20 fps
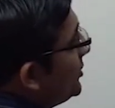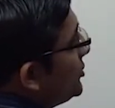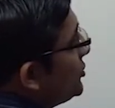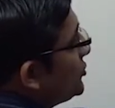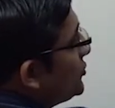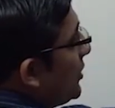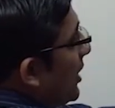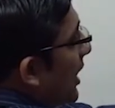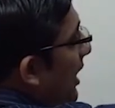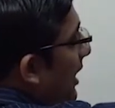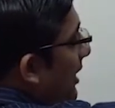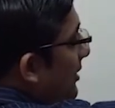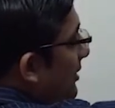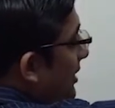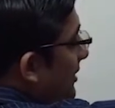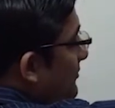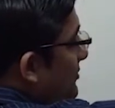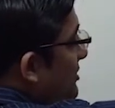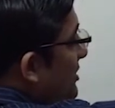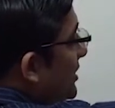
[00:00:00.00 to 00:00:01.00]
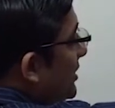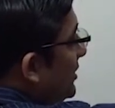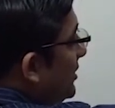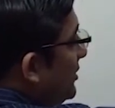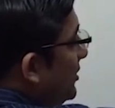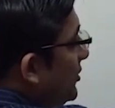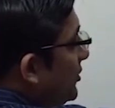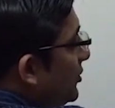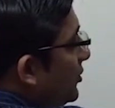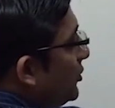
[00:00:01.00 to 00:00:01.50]
So R comes here,
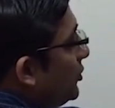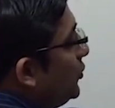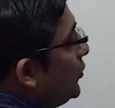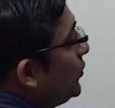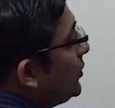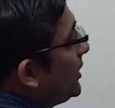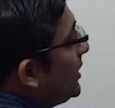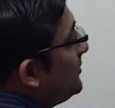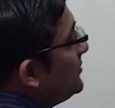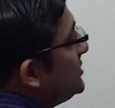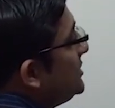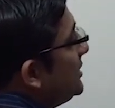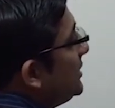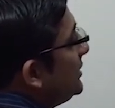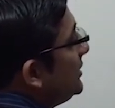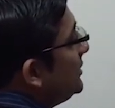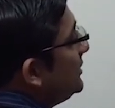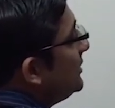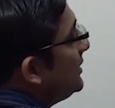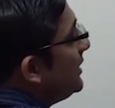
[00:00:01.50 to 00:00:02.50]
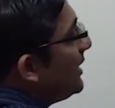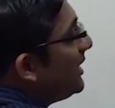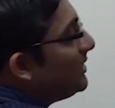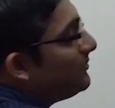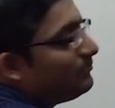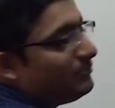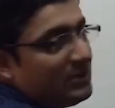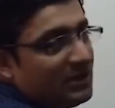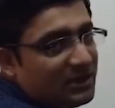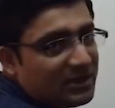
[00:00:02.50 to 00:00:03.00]
Q comes here
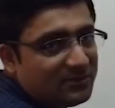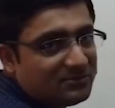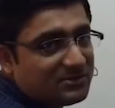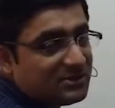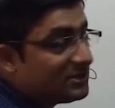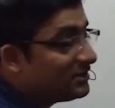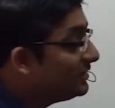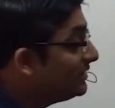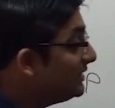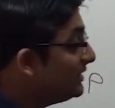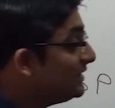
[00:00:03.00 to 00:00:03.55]
and P comes here.